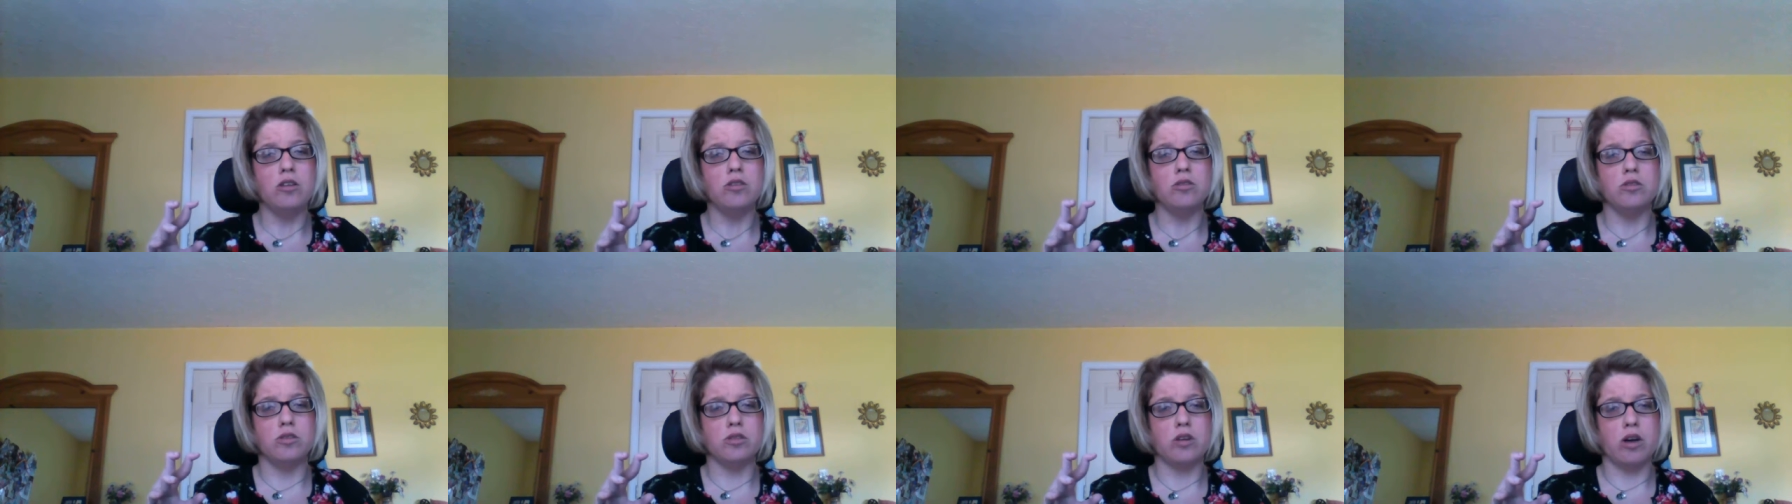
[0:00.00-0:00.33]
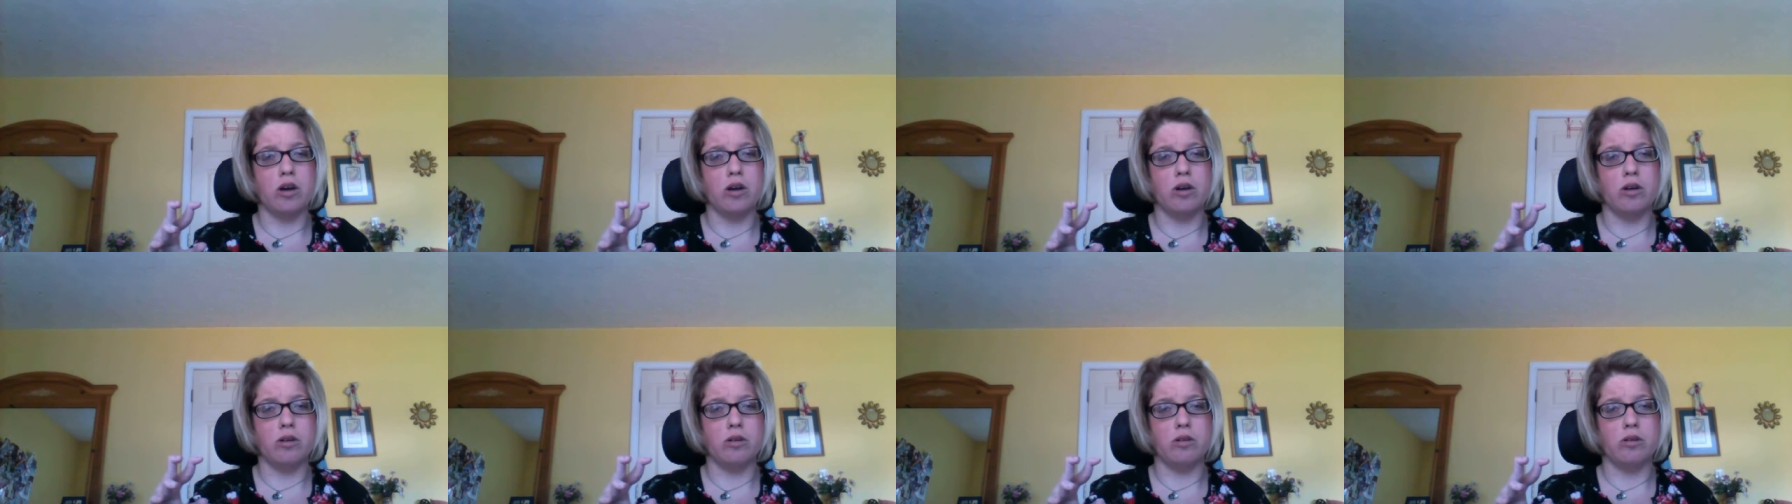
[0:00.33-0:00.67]

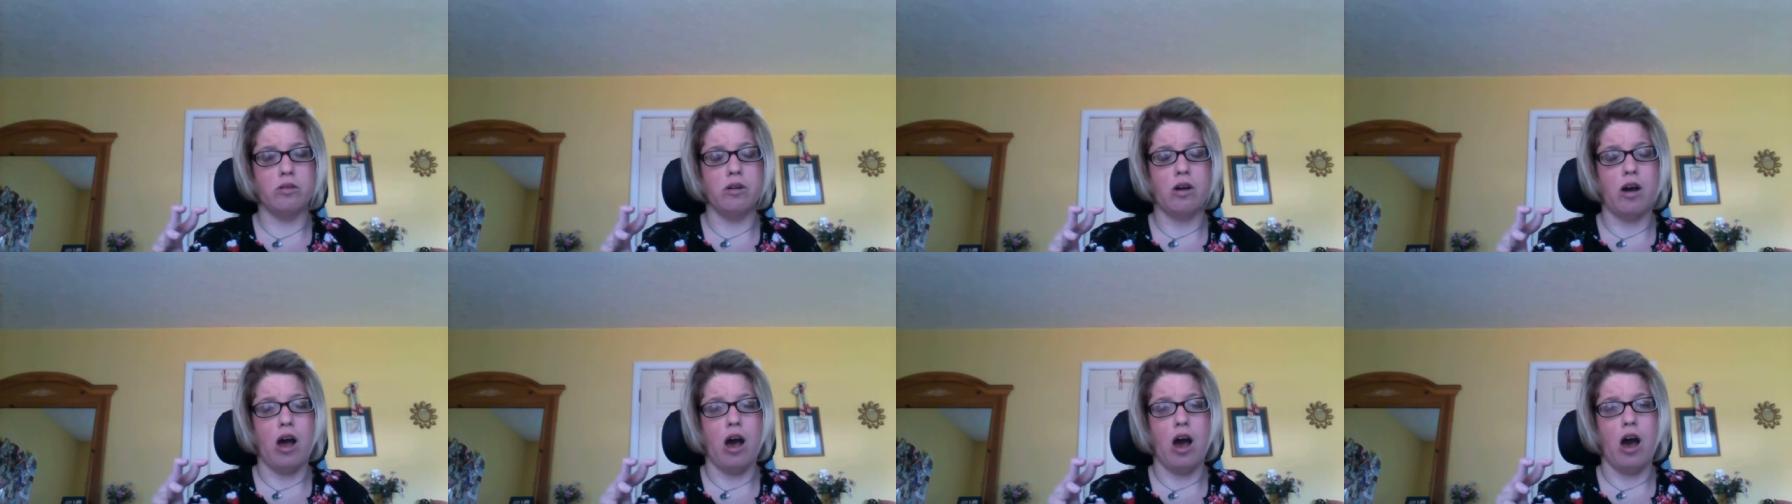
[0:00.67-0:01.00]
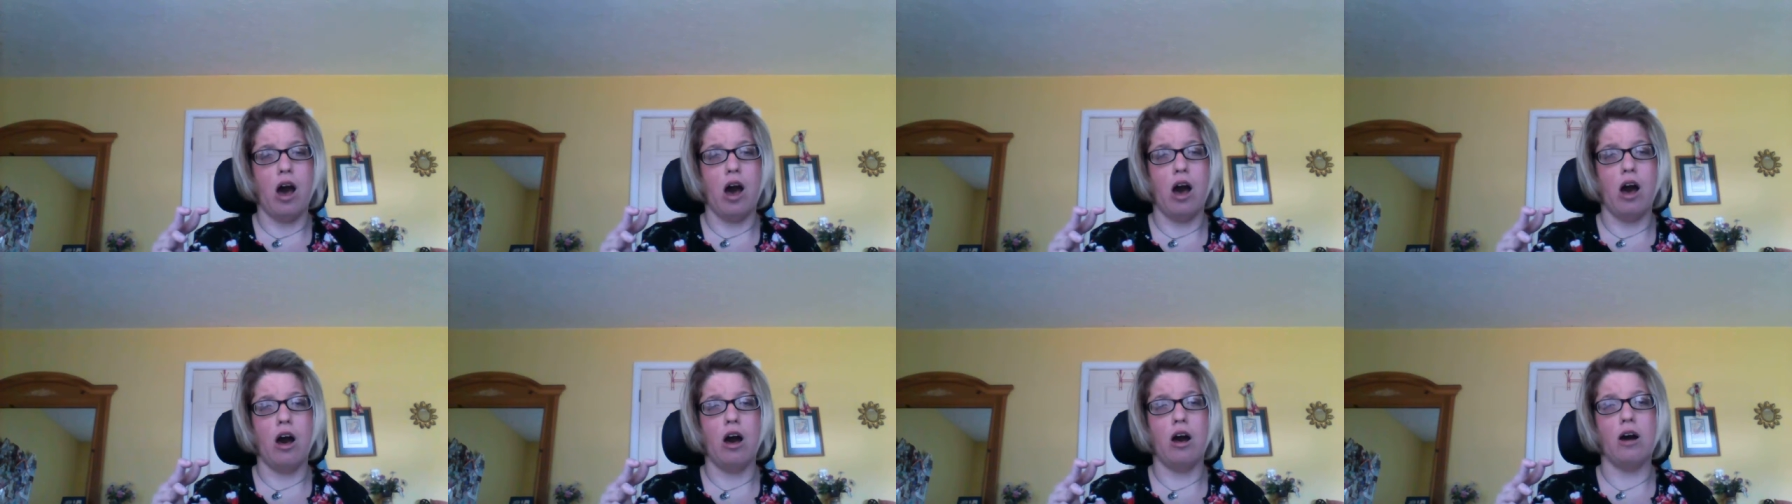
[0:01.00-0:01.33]
So
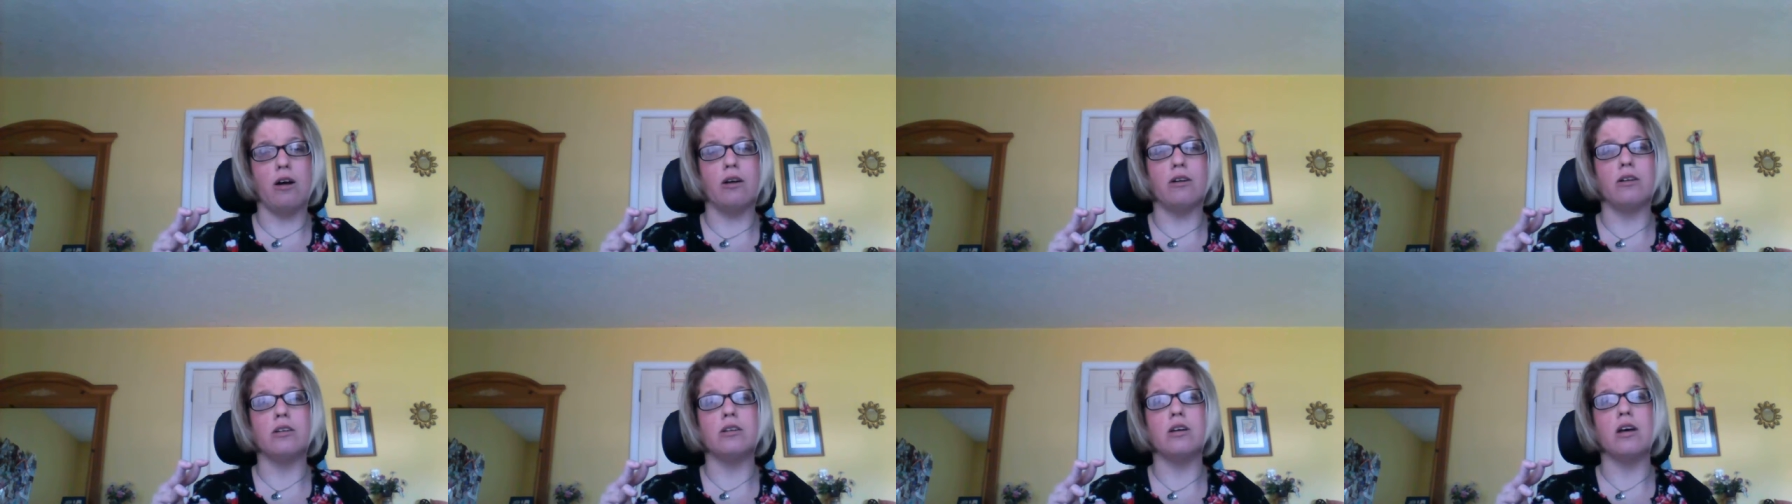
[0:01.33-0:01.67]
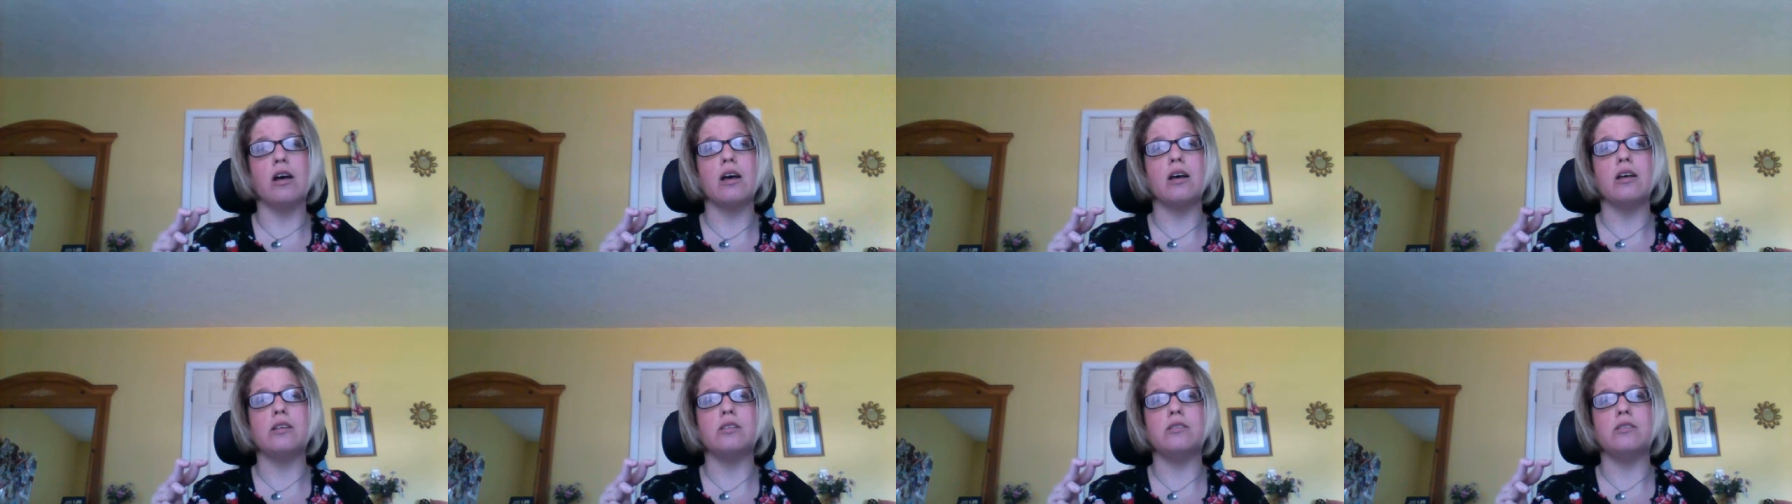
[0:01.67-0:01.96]
I'll